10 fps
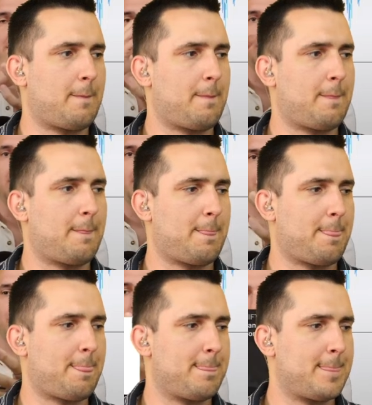back to
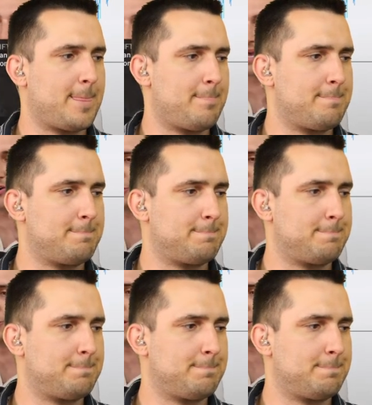do not buy
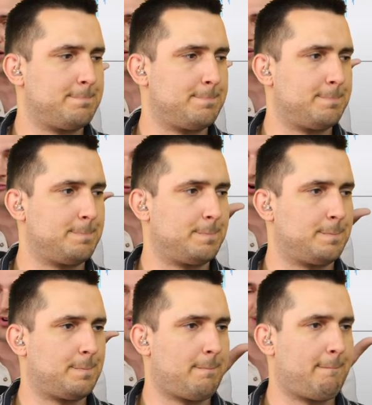or do not long
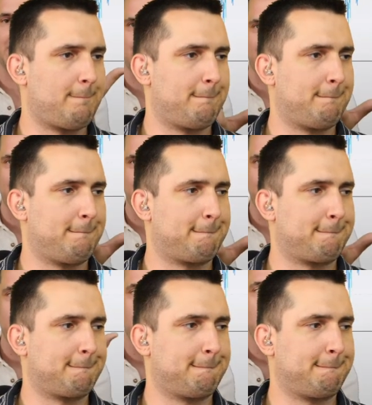before you see a
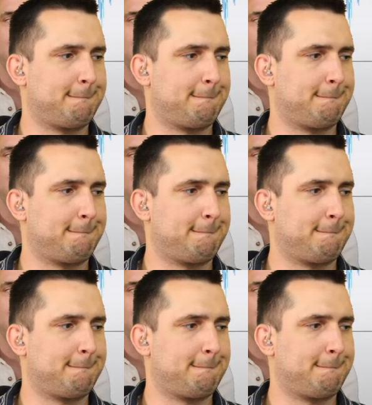signal.